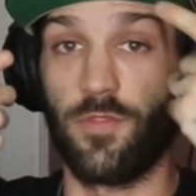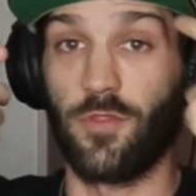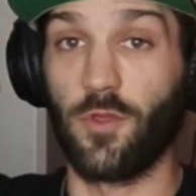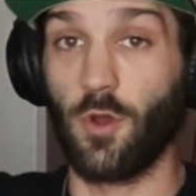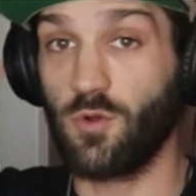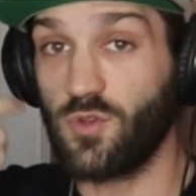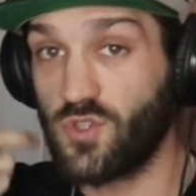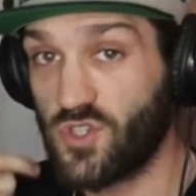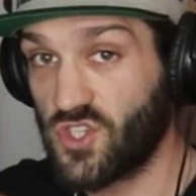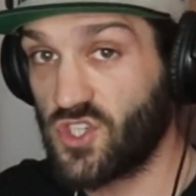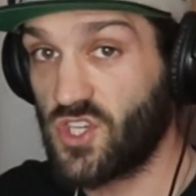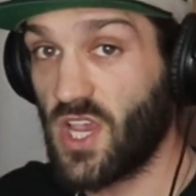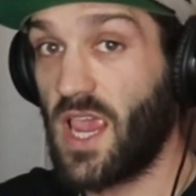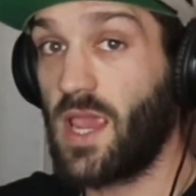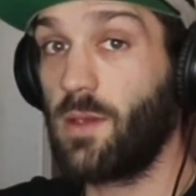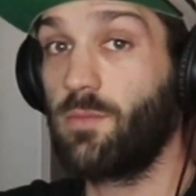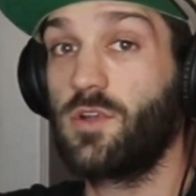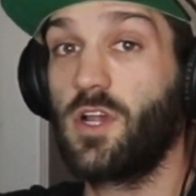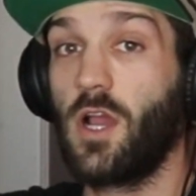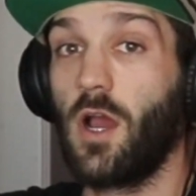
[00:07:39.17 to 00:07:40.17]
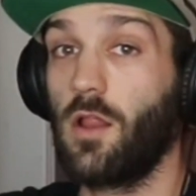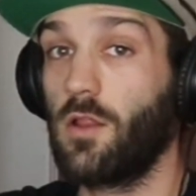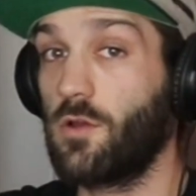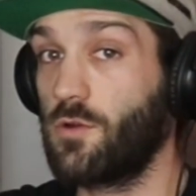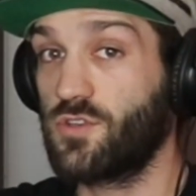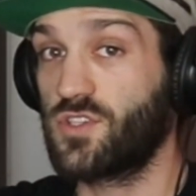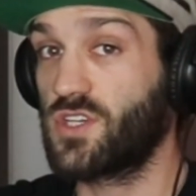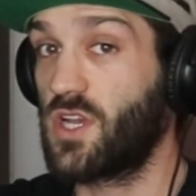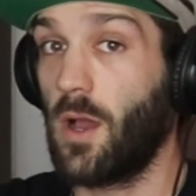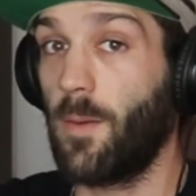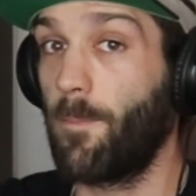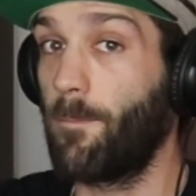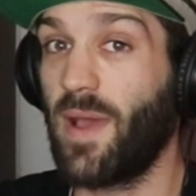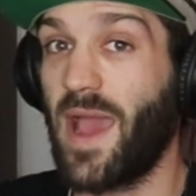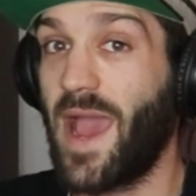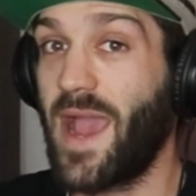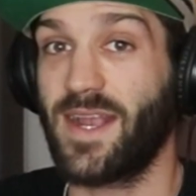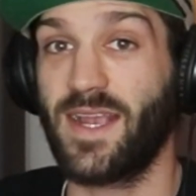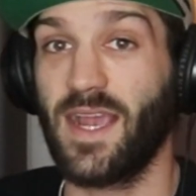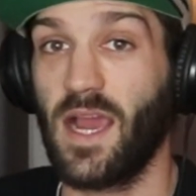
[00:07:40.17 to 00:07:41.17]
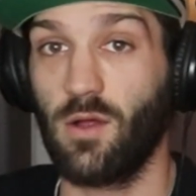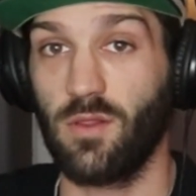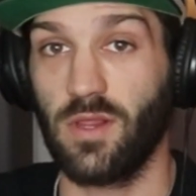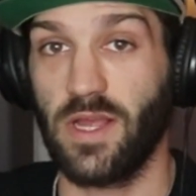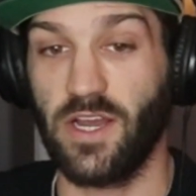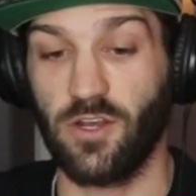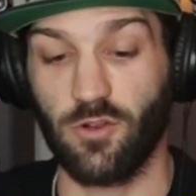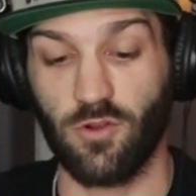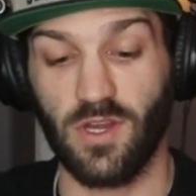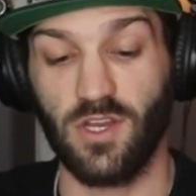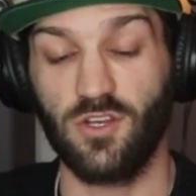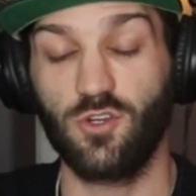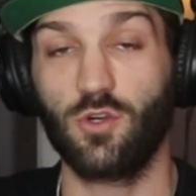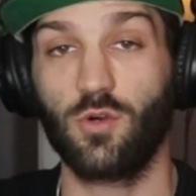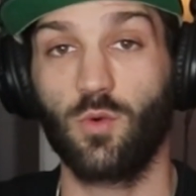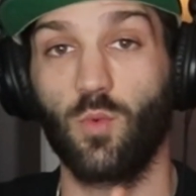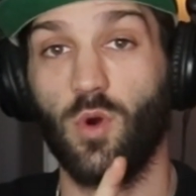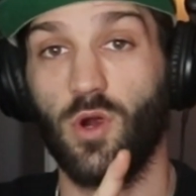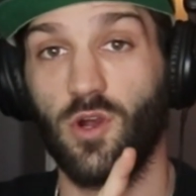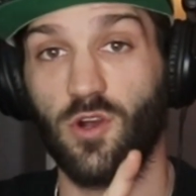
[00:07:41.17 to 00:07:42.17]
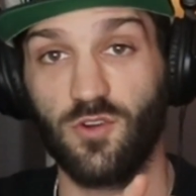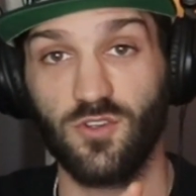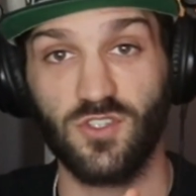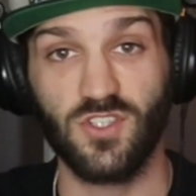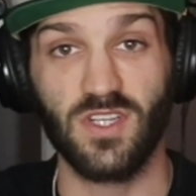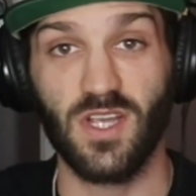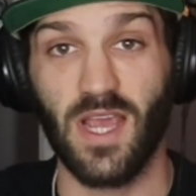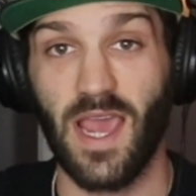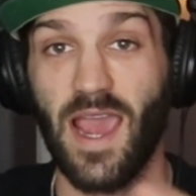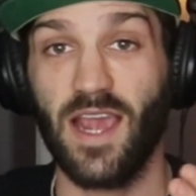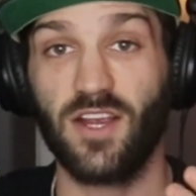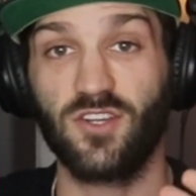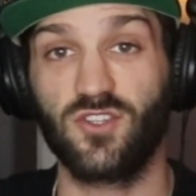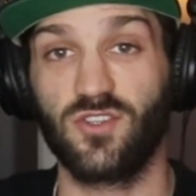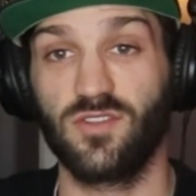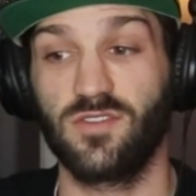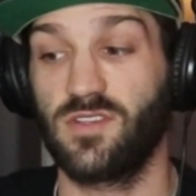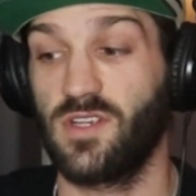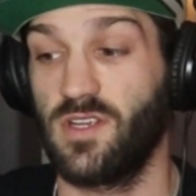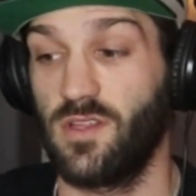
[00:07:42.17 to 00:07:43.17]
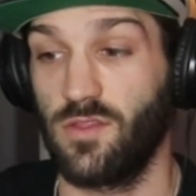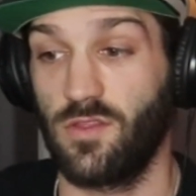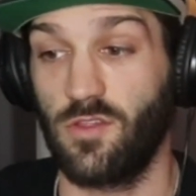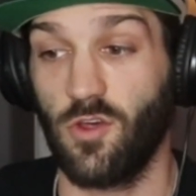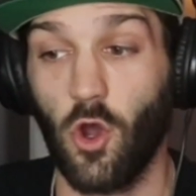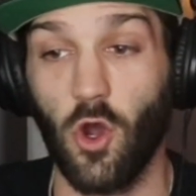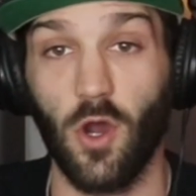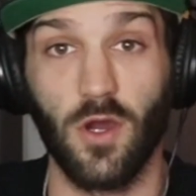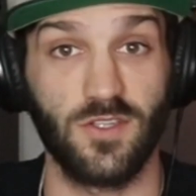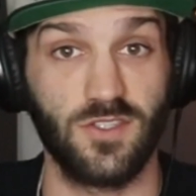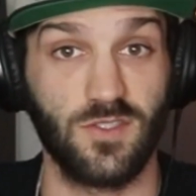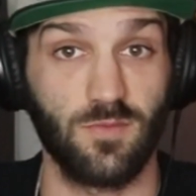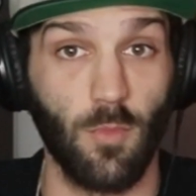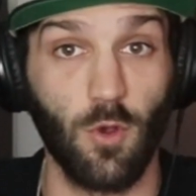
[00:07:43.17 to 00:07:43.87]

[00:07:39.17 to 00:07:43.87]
those same colors come back out later in your words, actions, and thoughts.